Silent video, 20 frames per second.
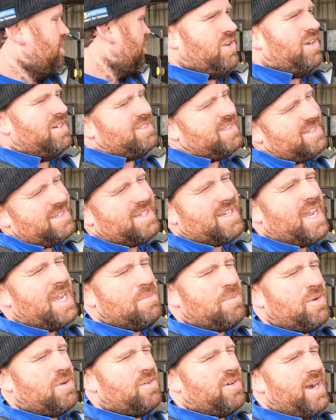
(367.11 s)
I did keep
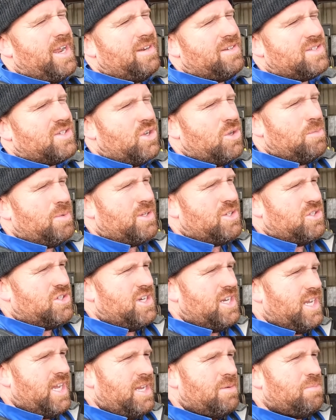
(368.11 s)
her around too because
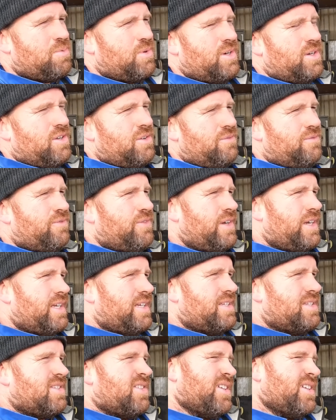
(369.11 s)
she had pretty good figures.